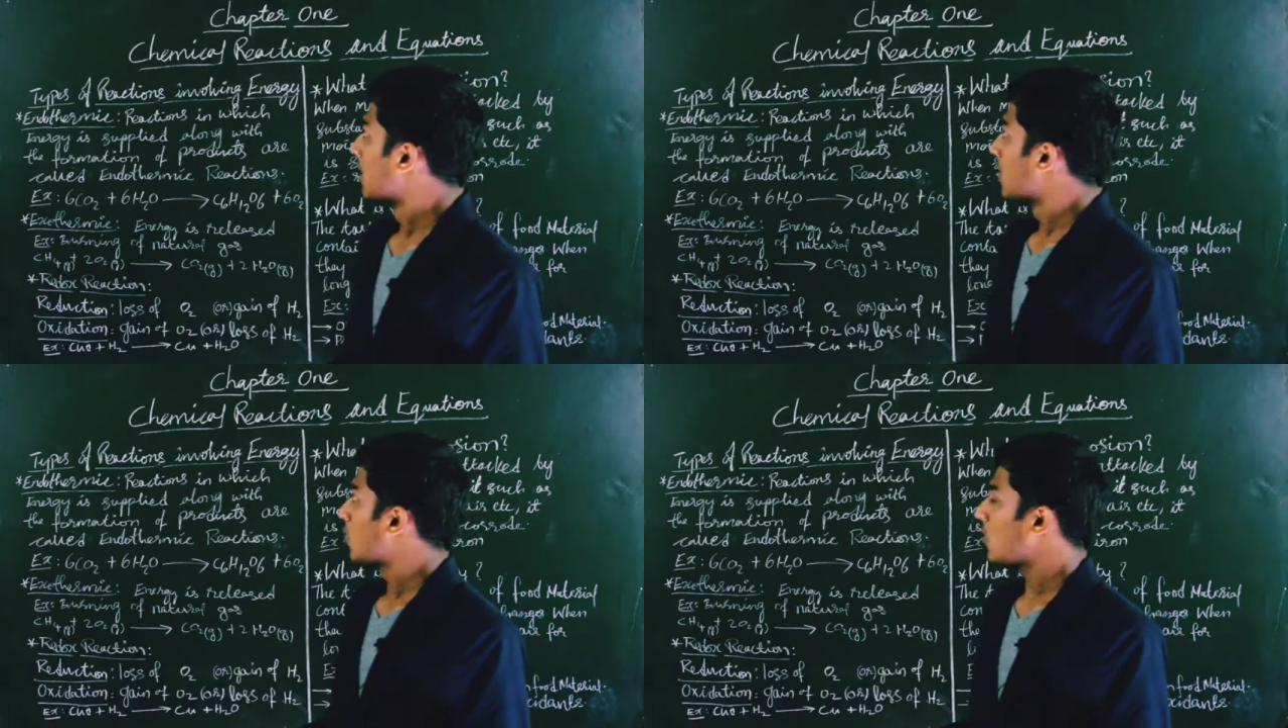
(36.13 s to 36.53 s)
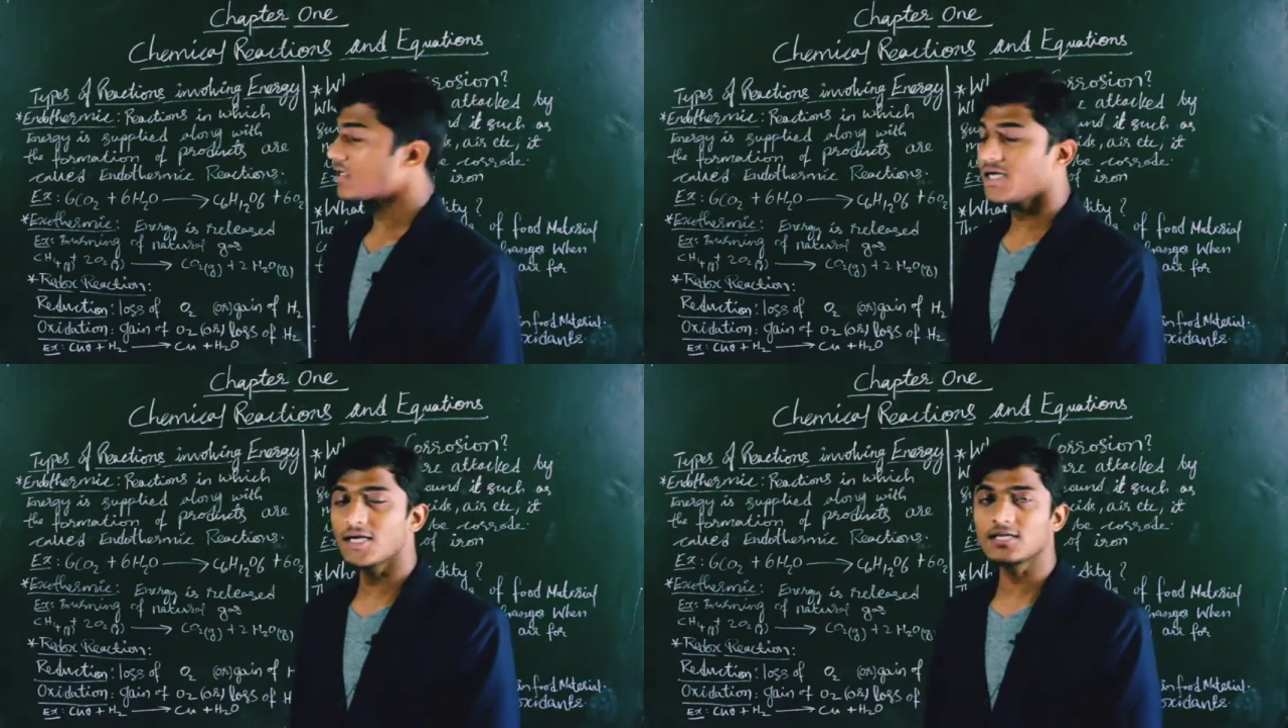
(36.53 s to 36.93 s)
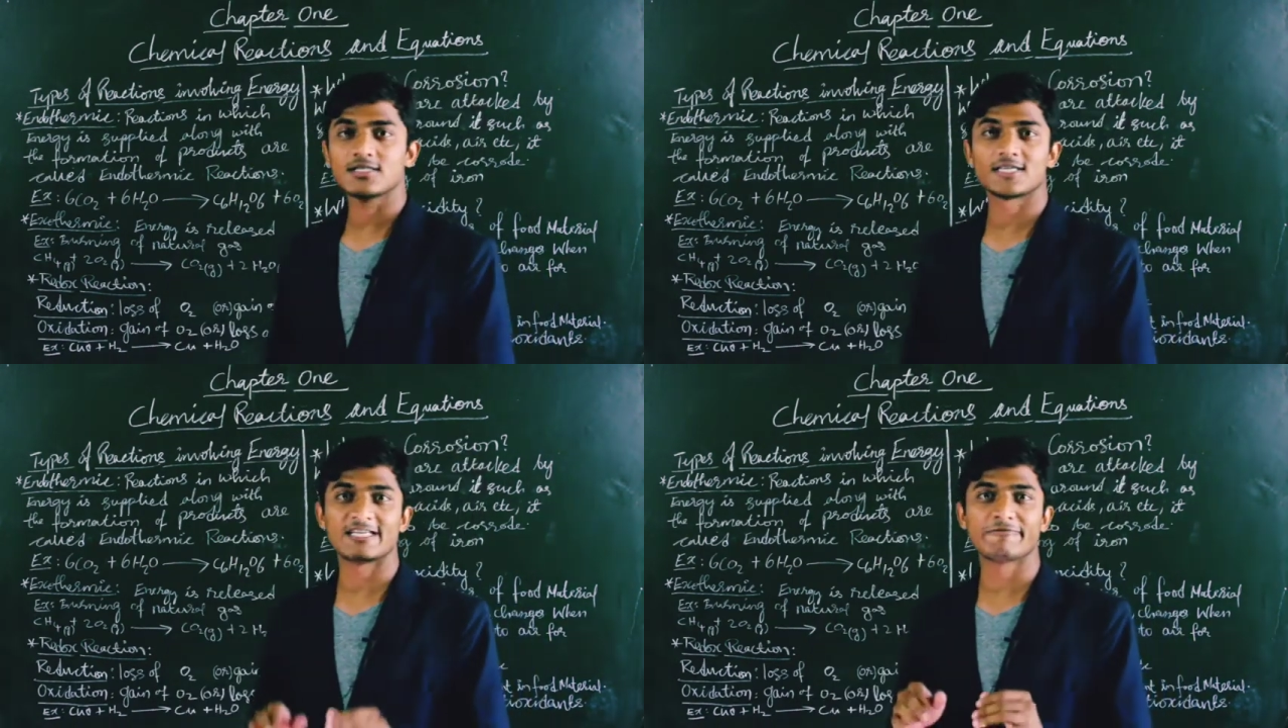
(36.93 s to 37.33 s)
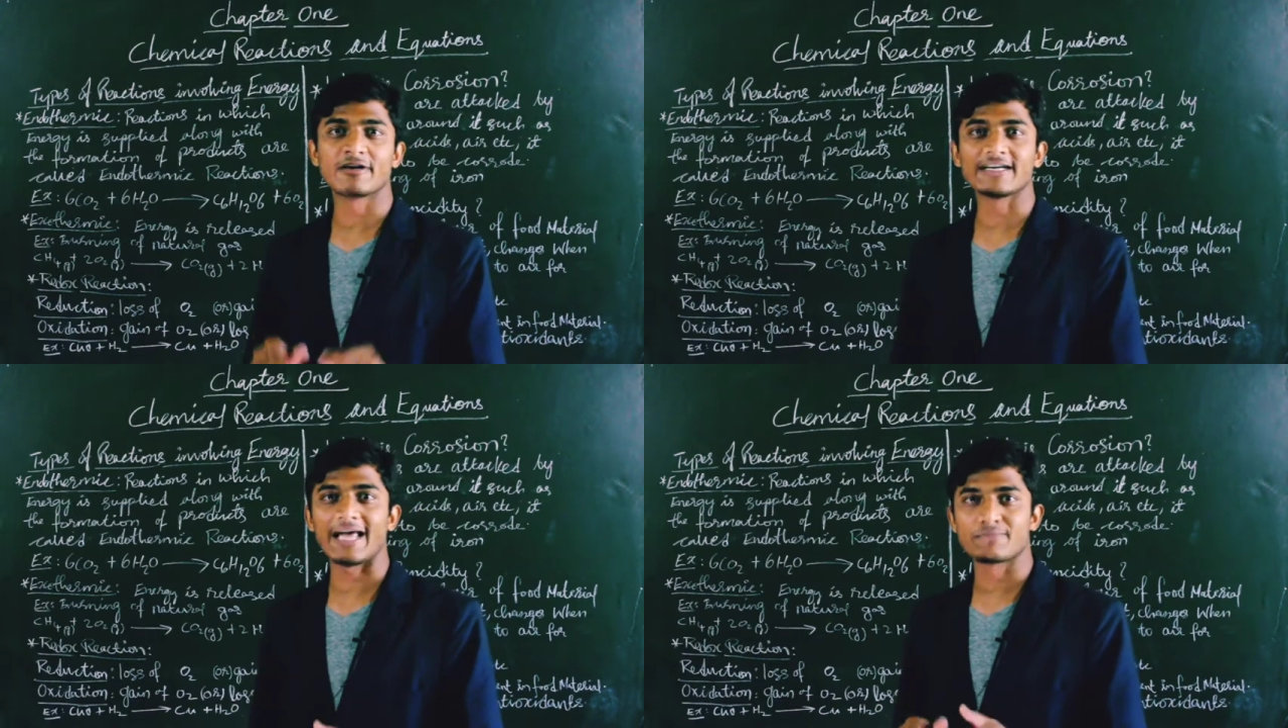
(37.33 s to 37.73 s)
What are the
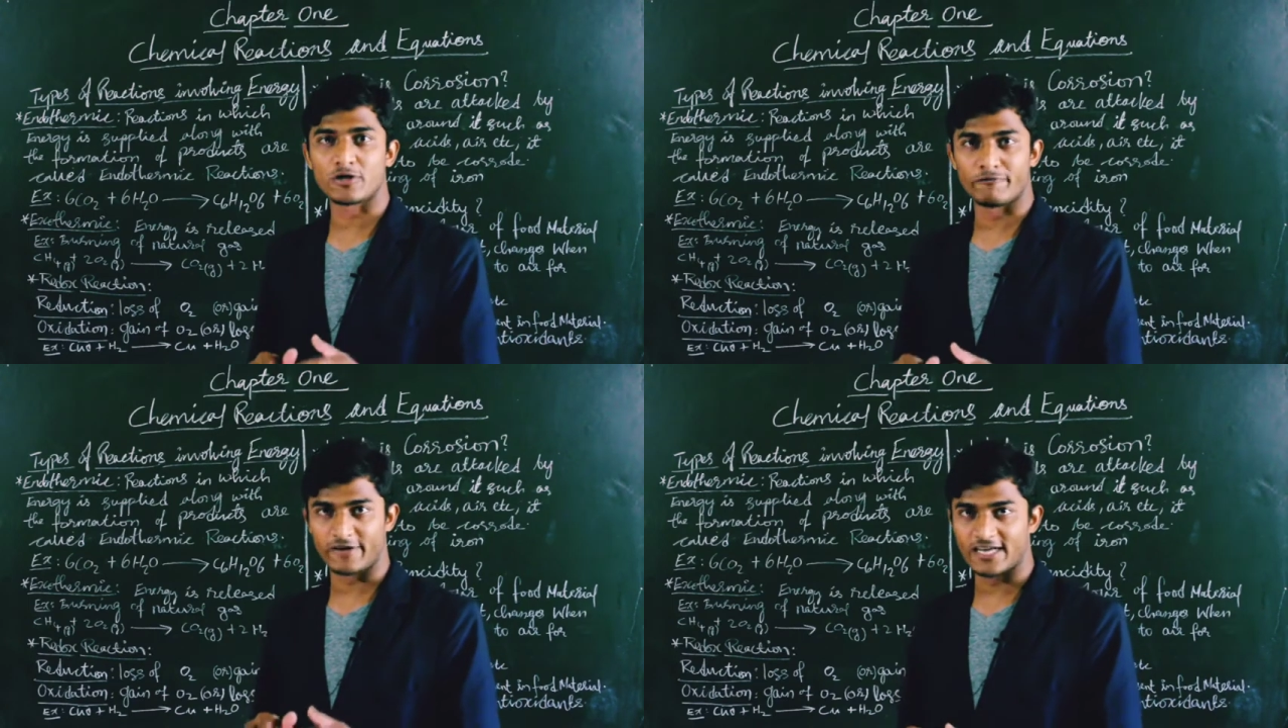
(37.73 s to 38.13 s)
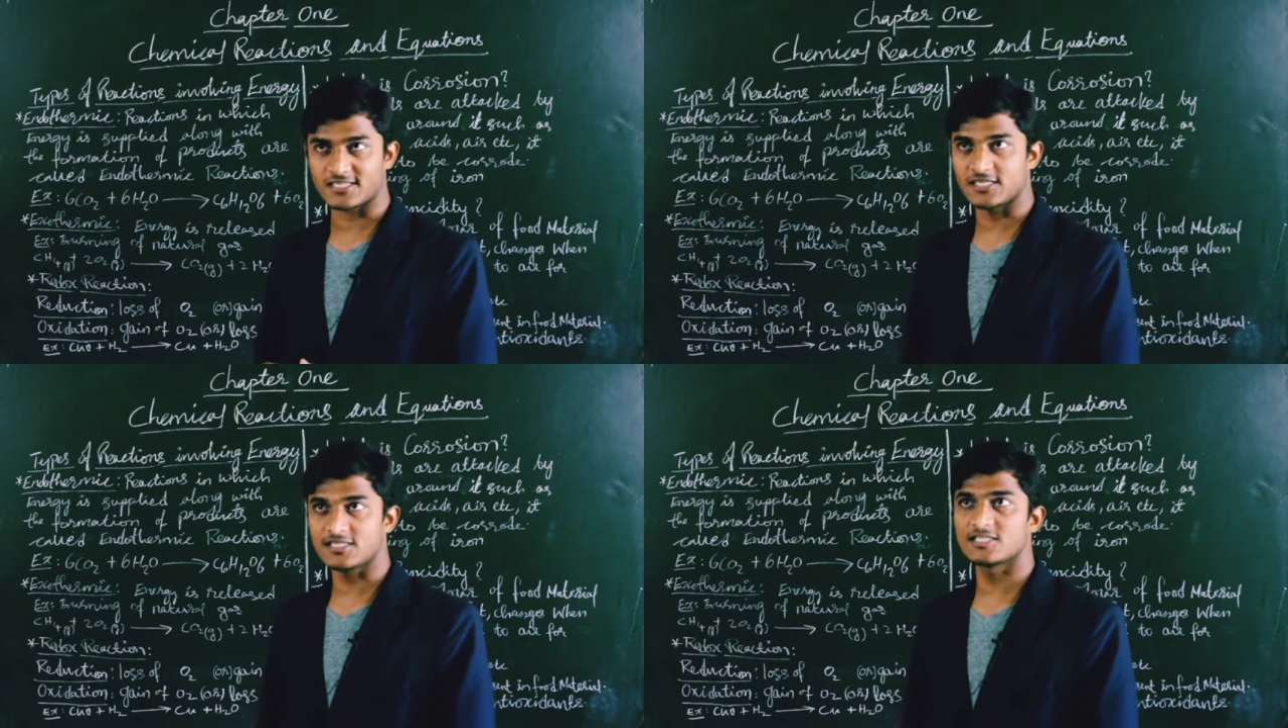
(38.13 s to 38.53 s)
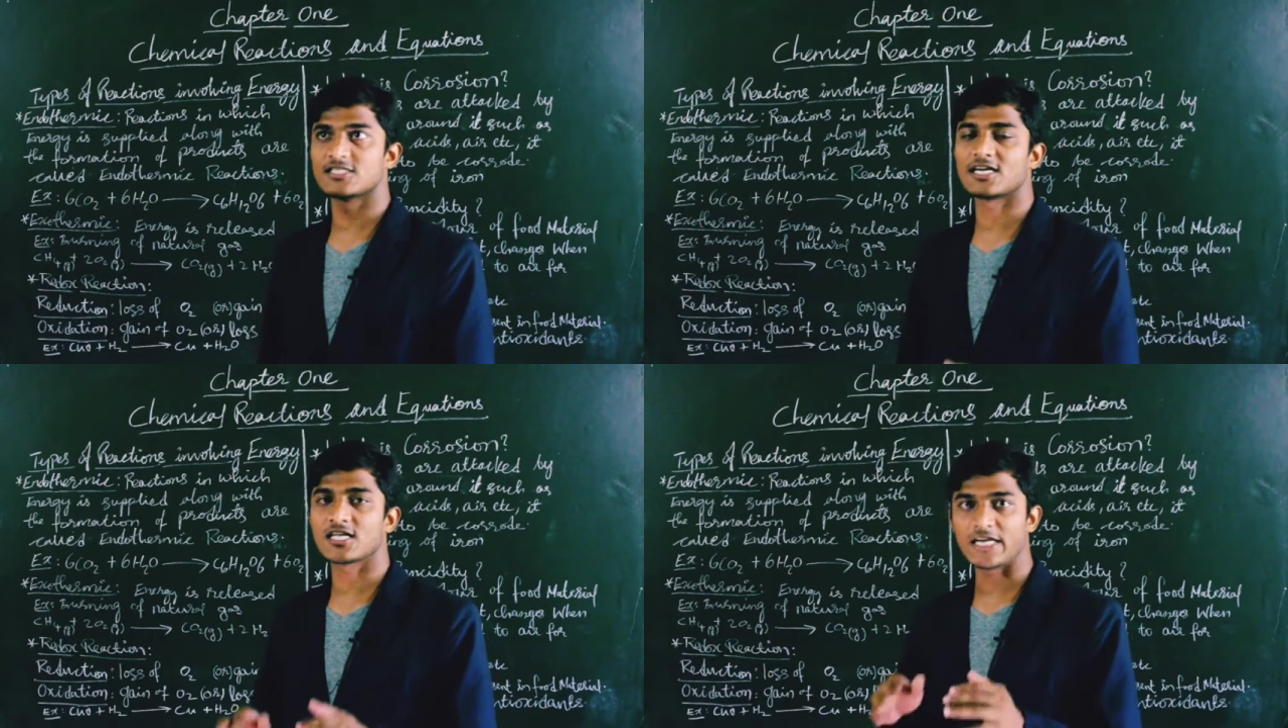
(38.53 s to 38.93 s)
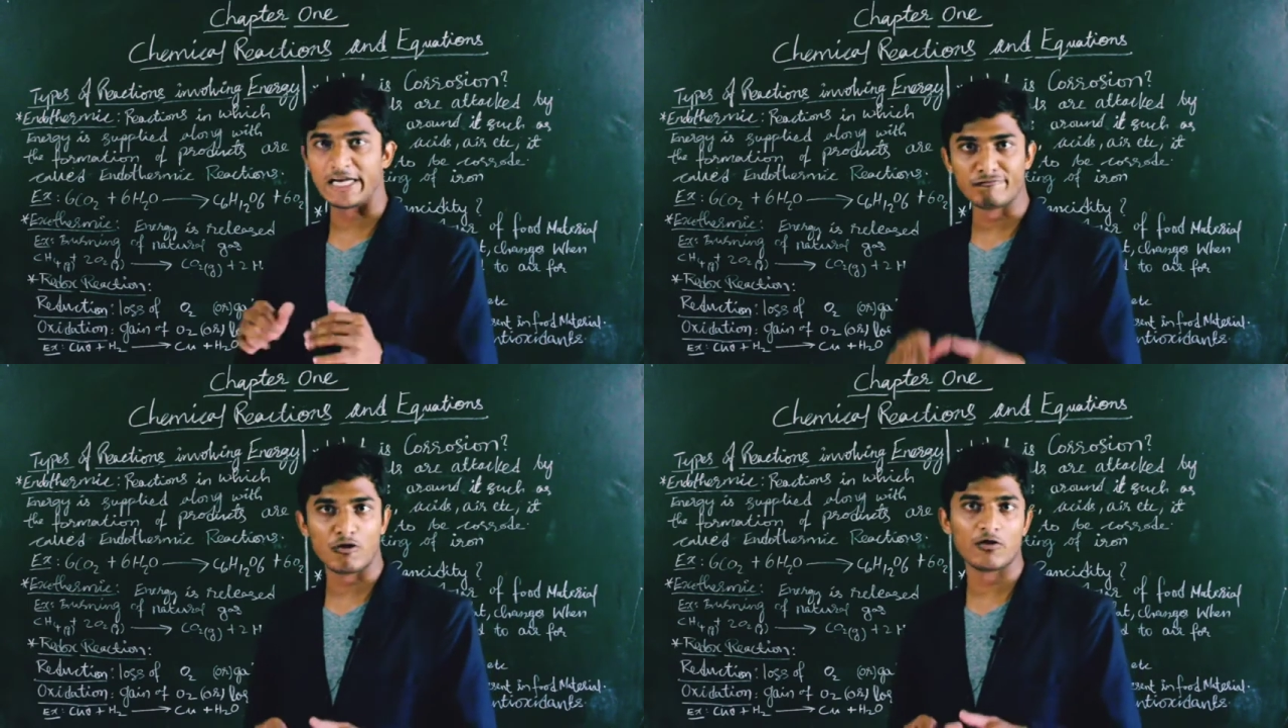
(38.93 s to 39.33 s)
different types of reactions that are
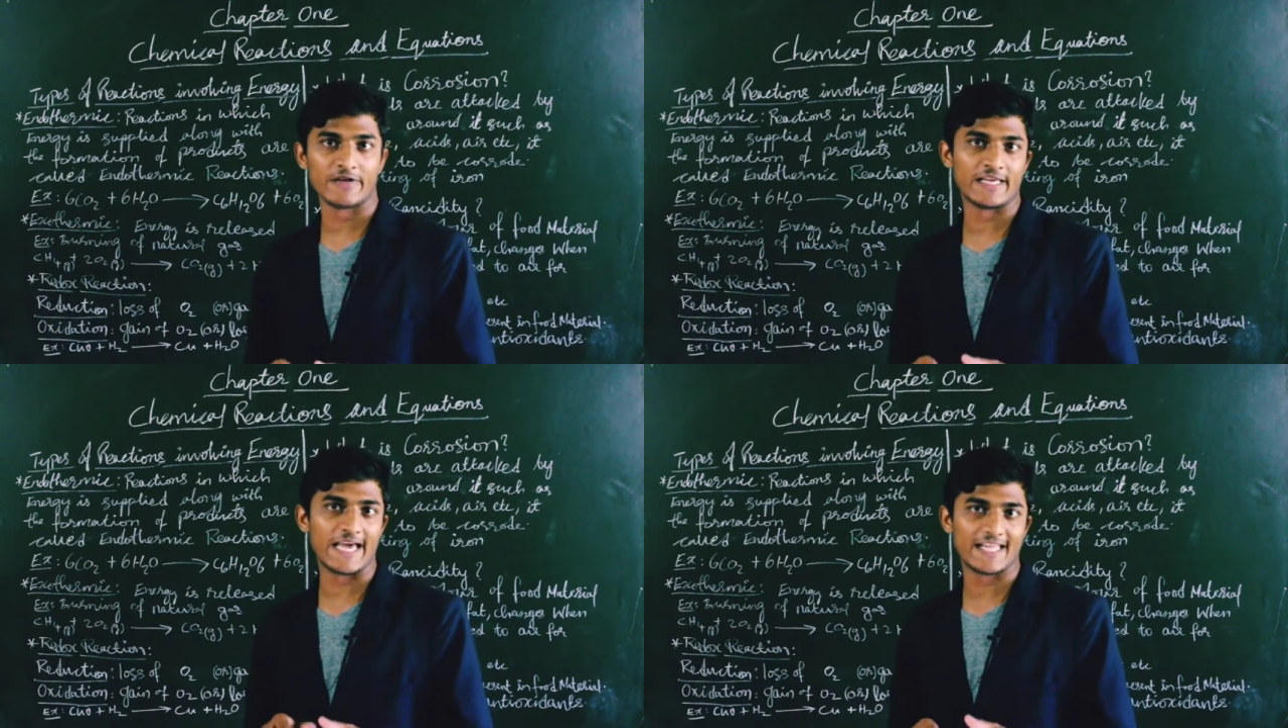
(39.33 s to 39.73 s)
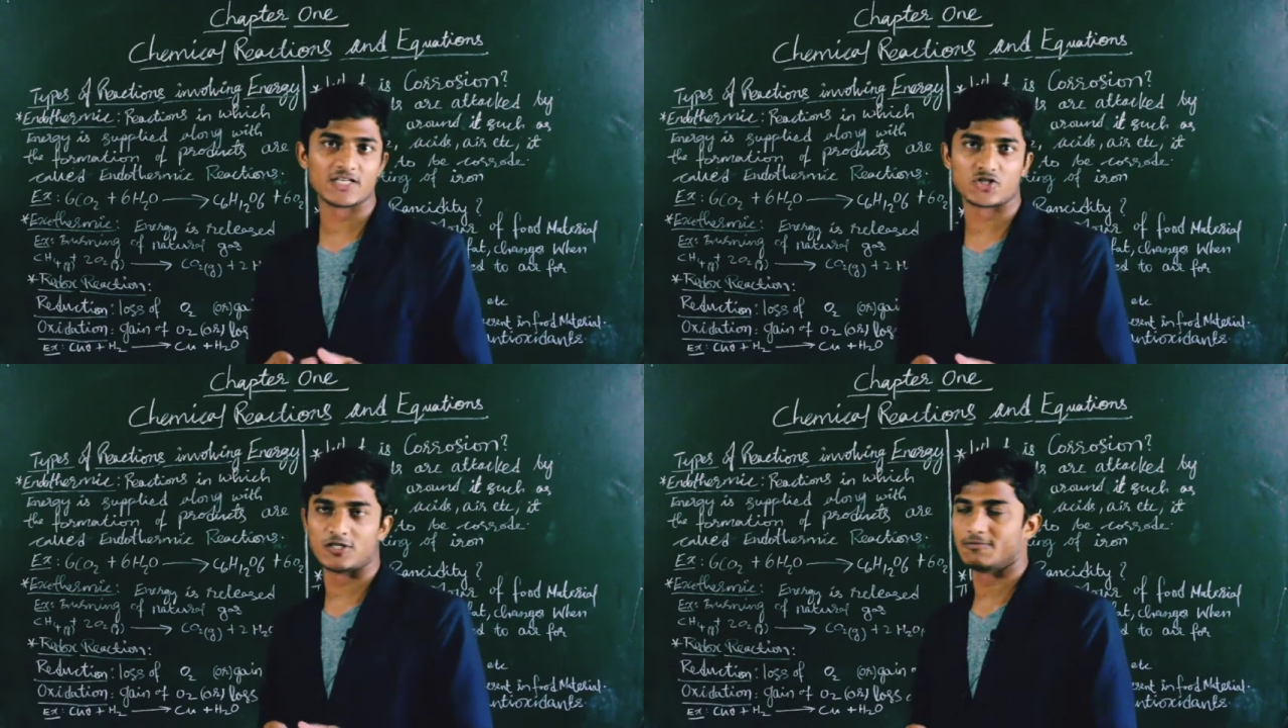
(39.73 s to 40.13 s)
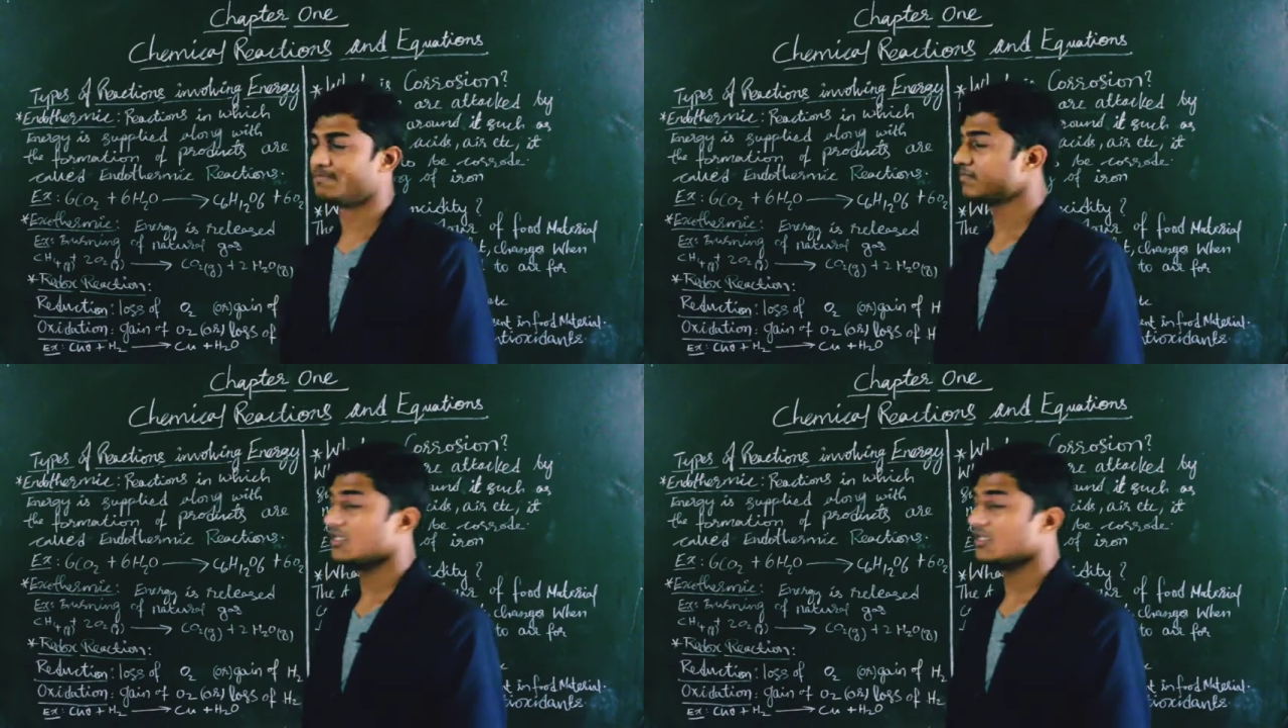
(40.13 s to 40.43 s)
involving energy?